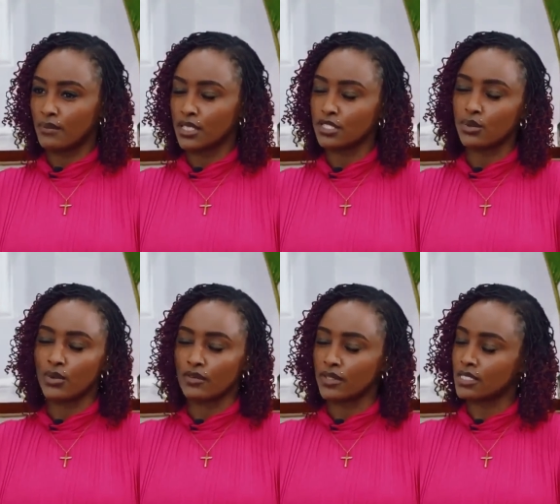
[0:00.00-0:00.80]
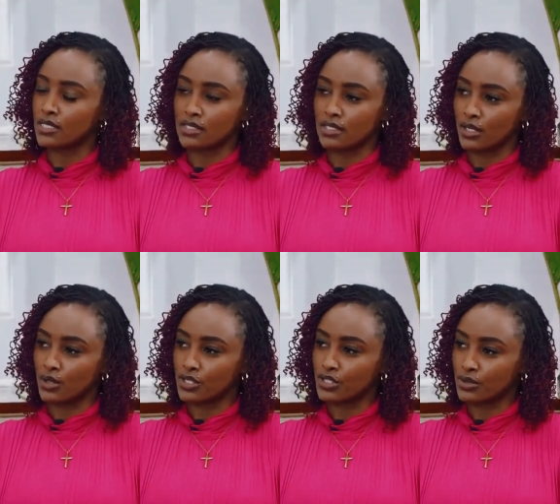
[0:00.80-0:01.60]
is not one of the sins the
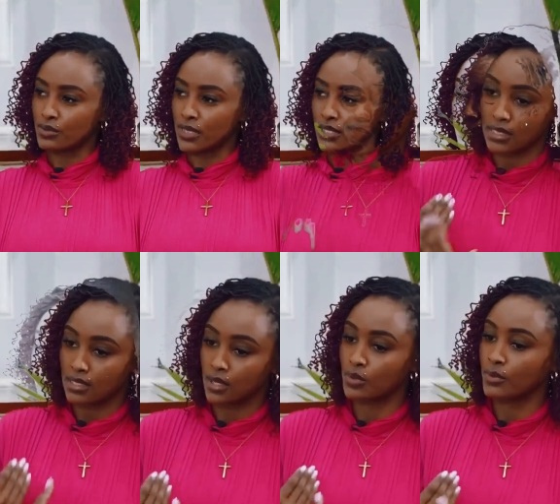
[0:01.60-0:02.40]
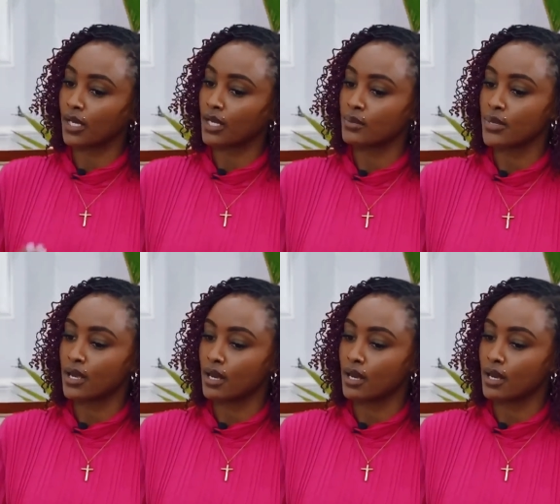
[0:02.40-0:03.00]
Lord showed me. That's a woman like me.